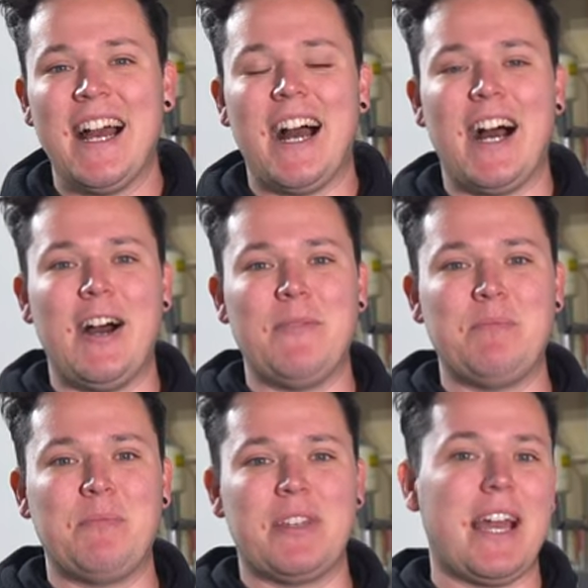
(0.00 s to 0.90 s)

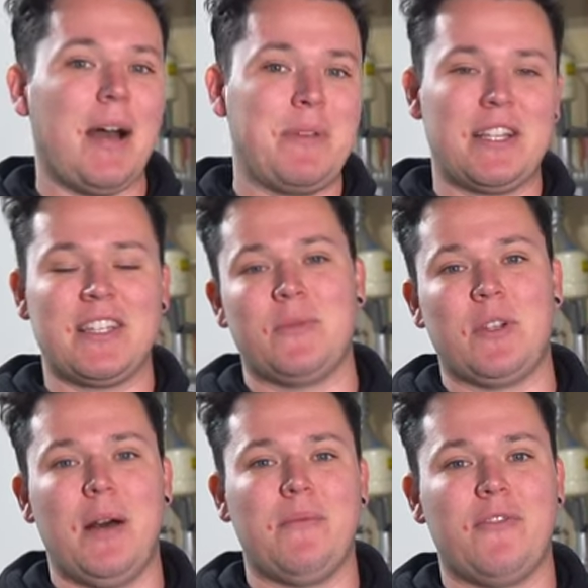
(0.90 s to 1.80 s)
Um, but yeah, I picked this one
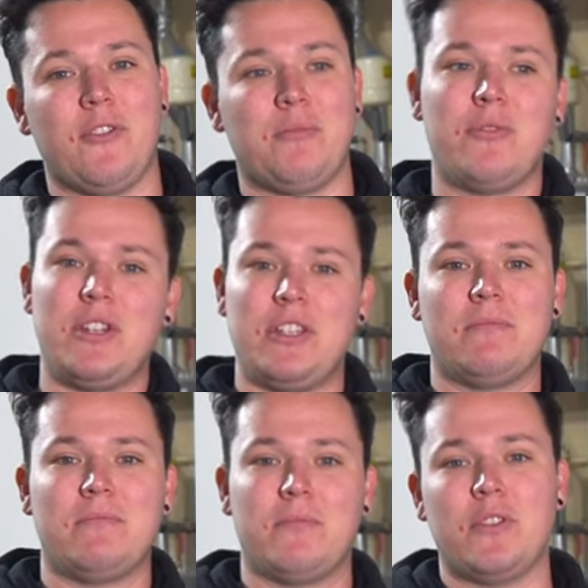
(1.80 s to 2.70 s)
up for a
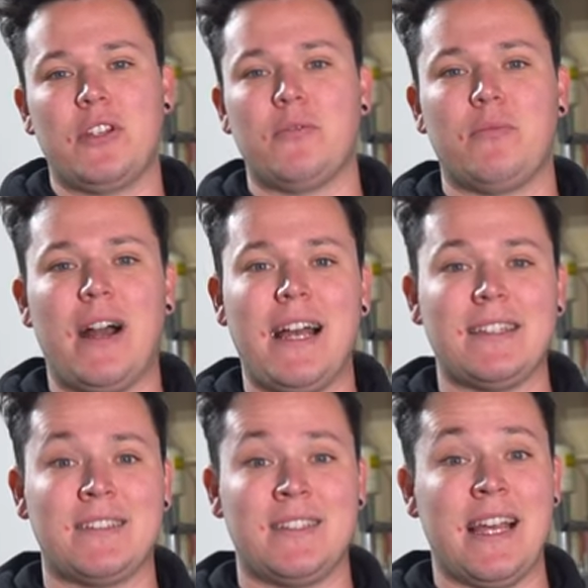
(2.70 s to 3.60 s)
pretty, pretty good
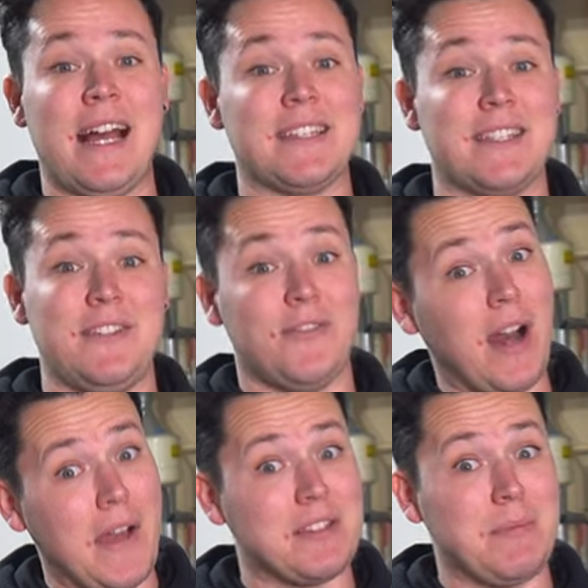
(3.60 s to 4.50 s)
price. It has the
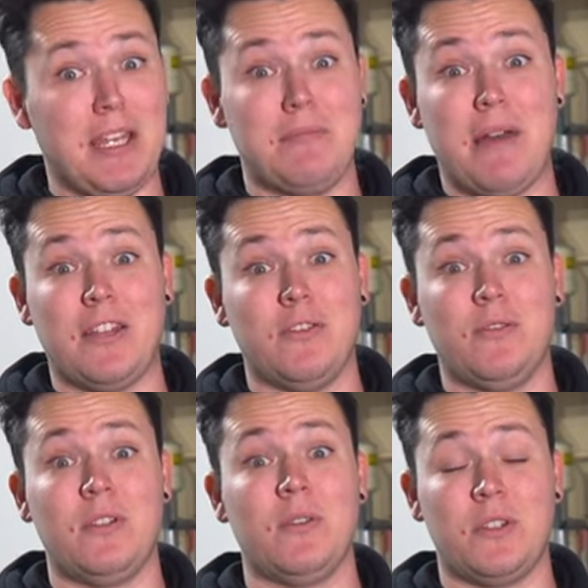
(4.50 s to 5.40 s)
5-speed
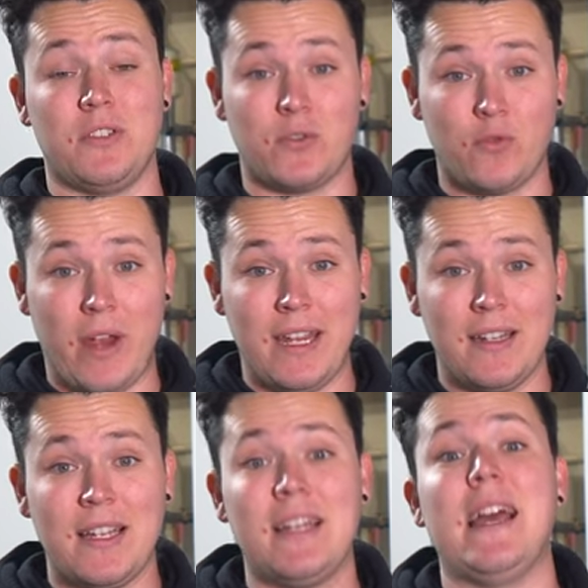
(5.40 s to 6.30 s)
manual, which is great,
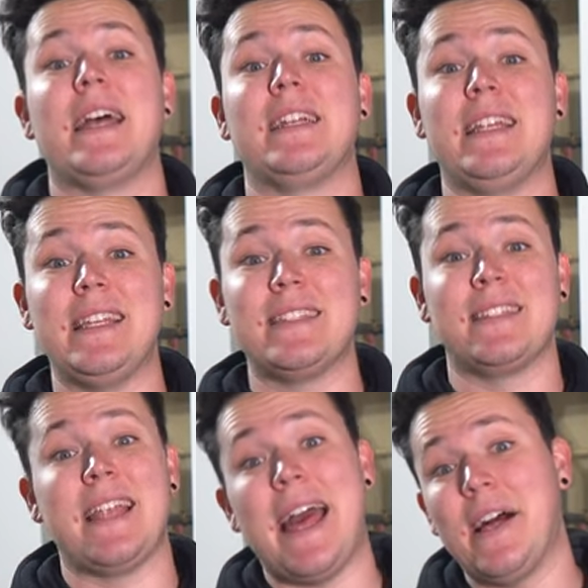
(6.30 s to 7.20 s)
and it is
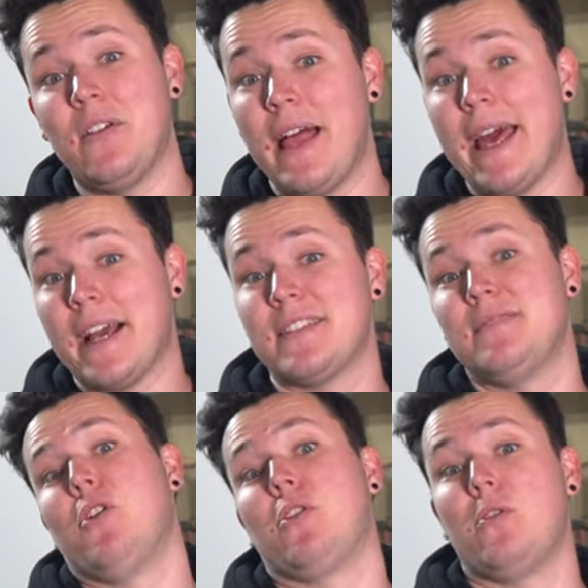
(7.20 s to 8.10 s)
an
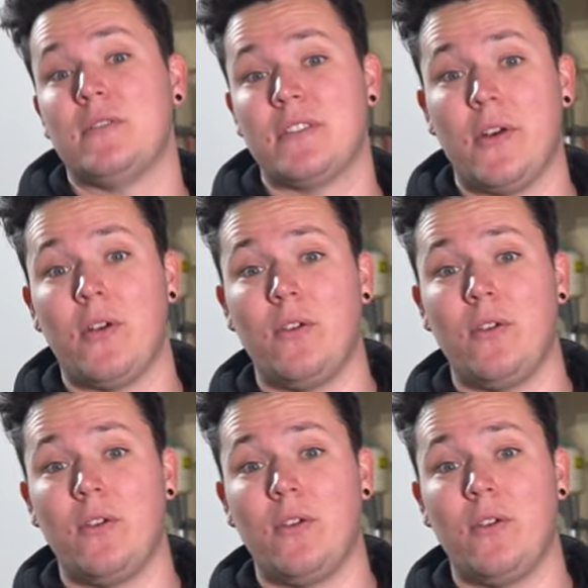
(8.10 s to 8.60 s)
LX model, so